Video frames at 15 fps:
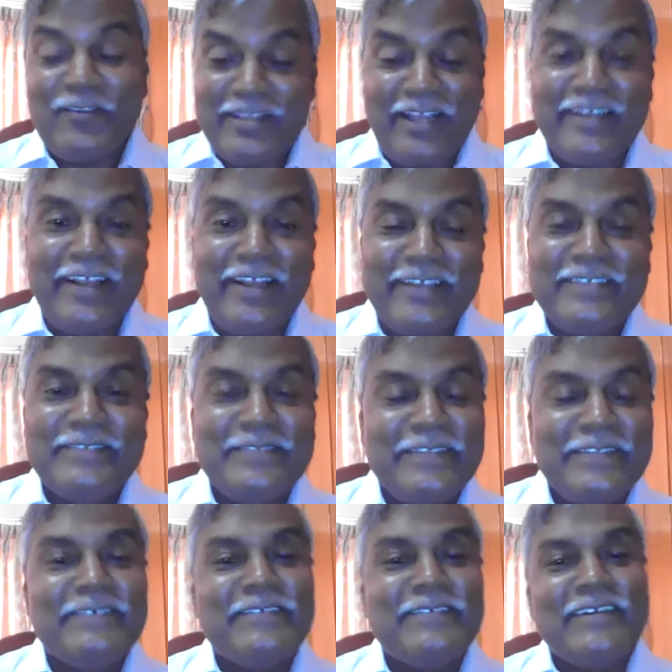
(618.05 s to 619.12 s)
I, I
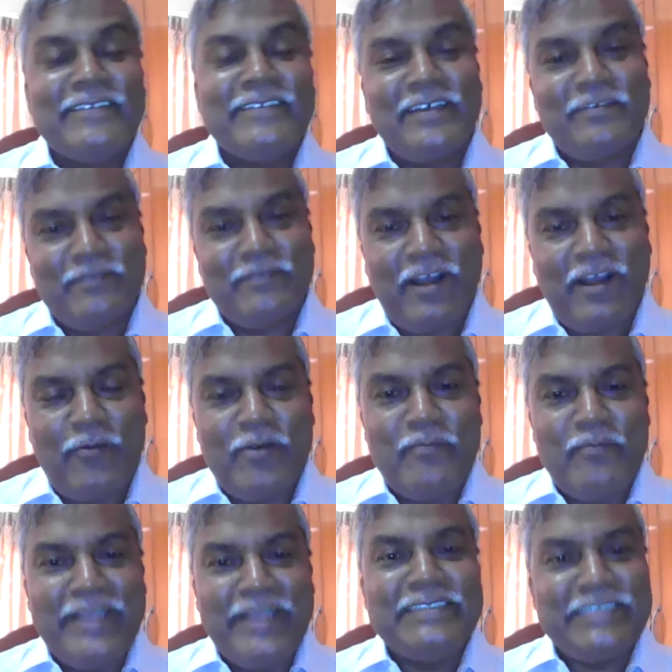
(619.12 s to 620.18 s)
think uh, that our
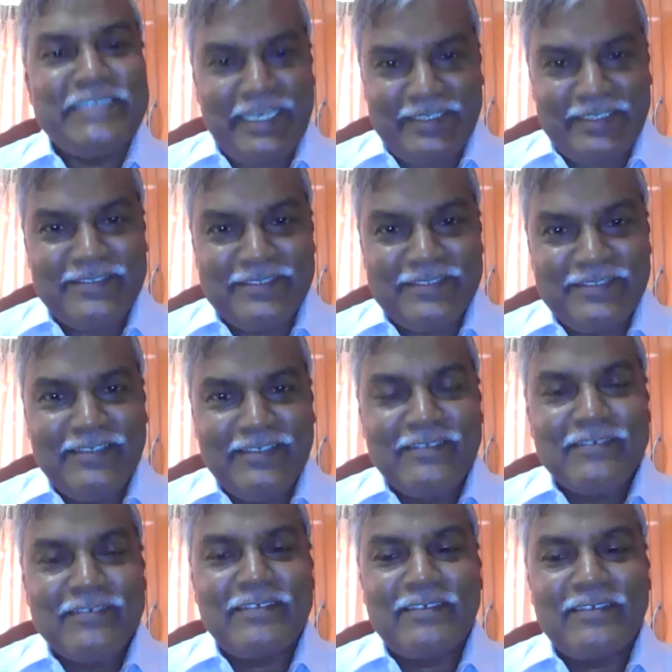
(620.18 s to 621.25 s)
main challenge
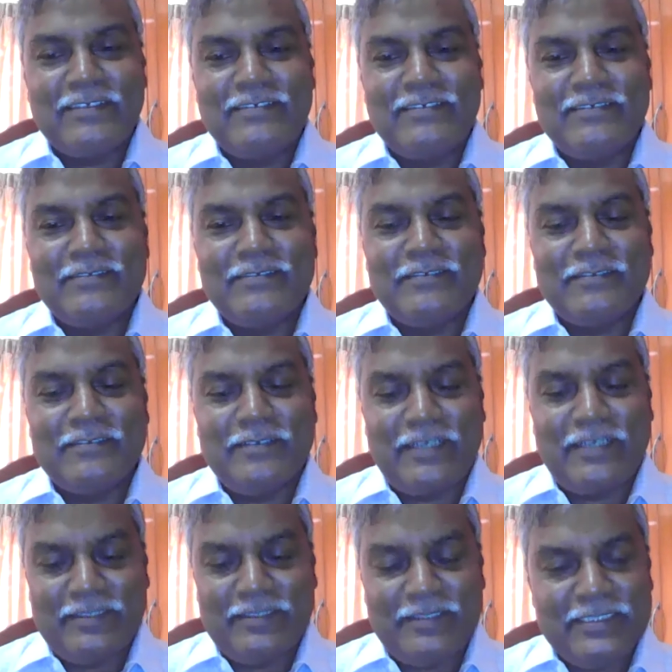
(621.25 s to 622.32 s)
uh, uh
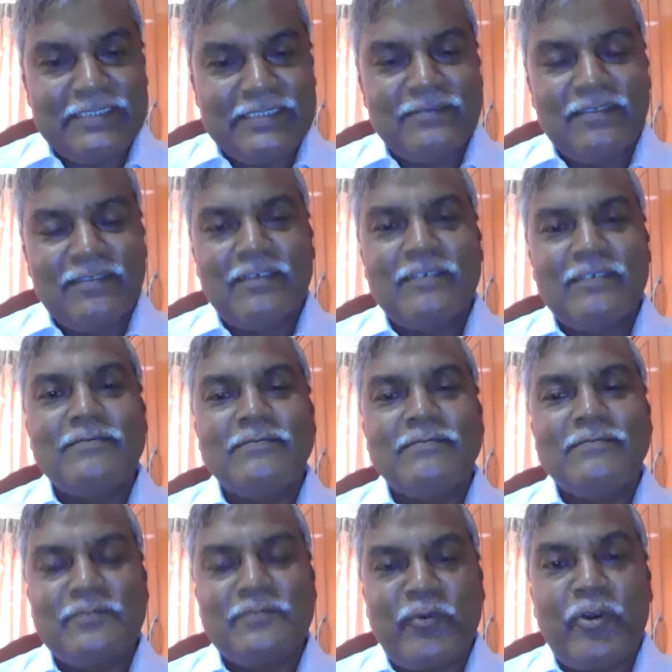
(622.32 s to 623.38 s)
at this uh,
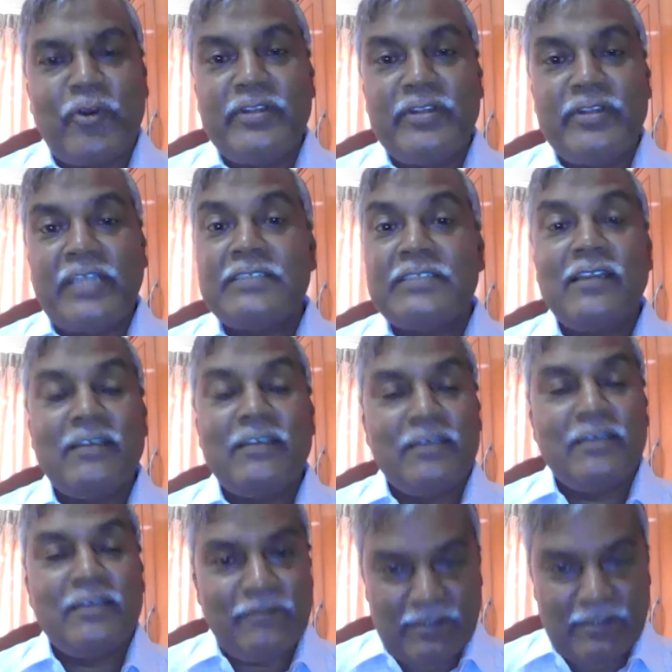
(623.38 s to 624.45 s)
on national
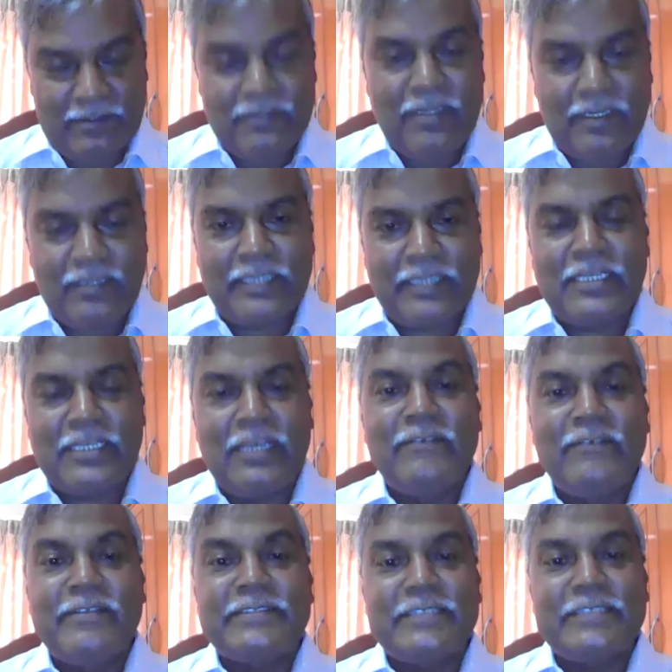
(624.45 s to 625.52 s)
level, the national
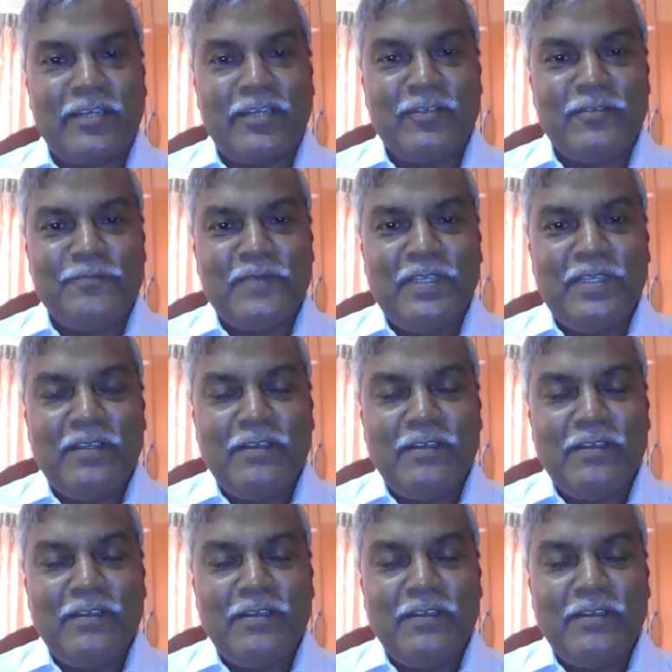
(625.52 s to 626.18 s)
level scenario,